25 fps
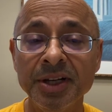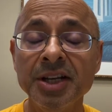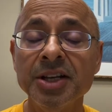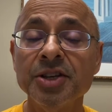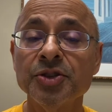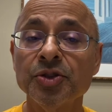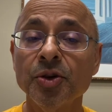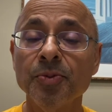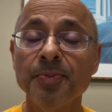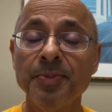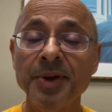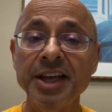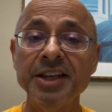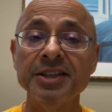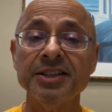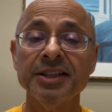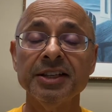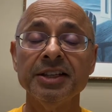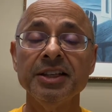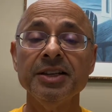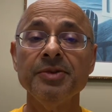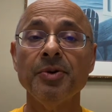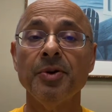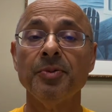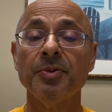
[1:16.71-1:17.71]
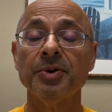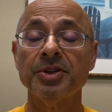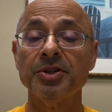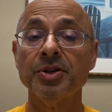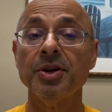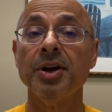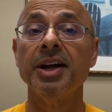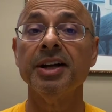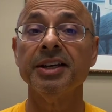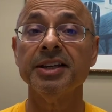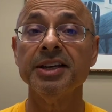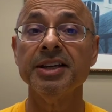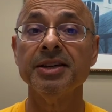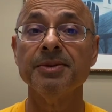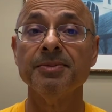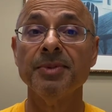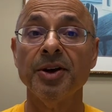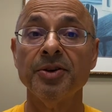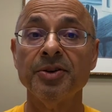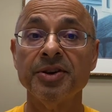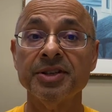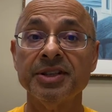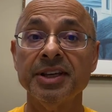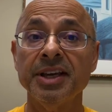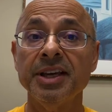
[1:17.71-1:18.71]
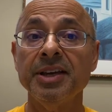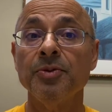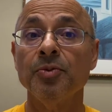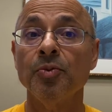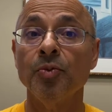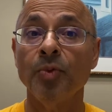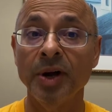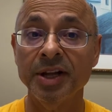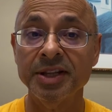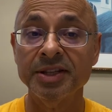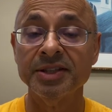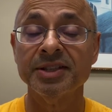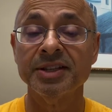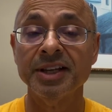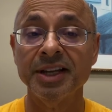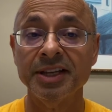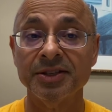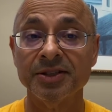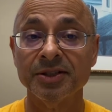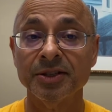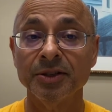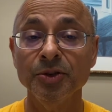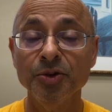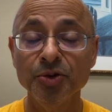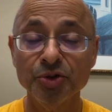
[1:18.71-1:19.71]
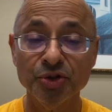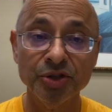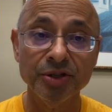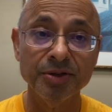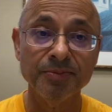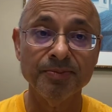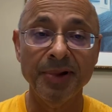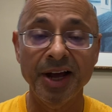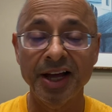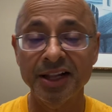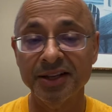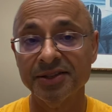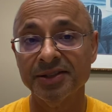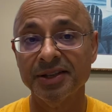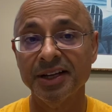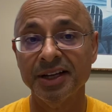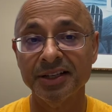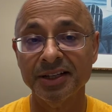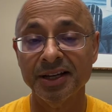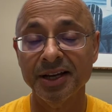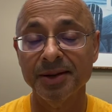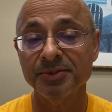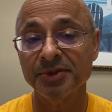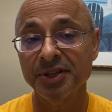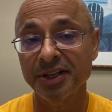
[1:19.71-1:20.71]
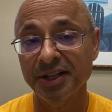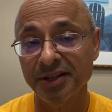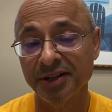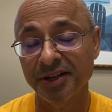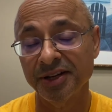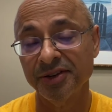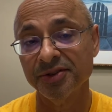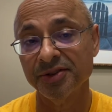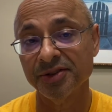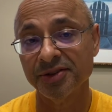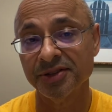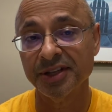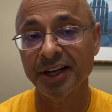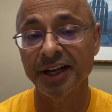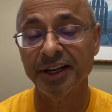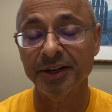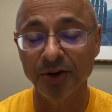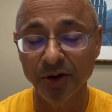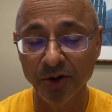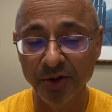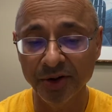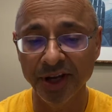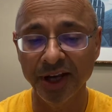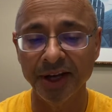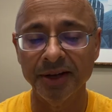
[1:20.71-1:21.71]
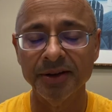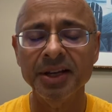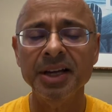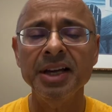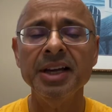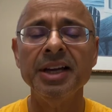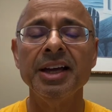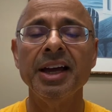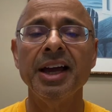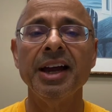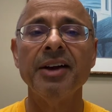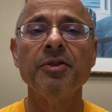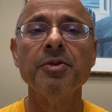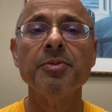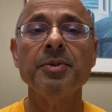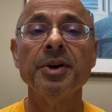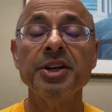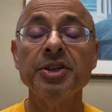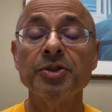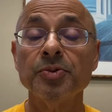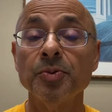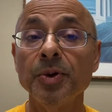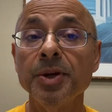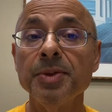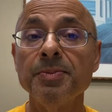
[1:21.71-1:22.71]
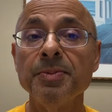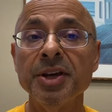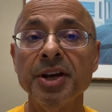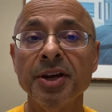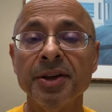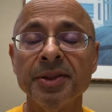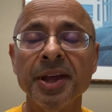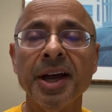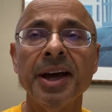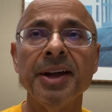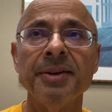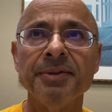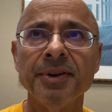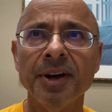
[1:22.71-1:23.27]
So basically what we're talking about is a one-state solution. Palestine comes in, they're the state. Okay, everybody's with me on that.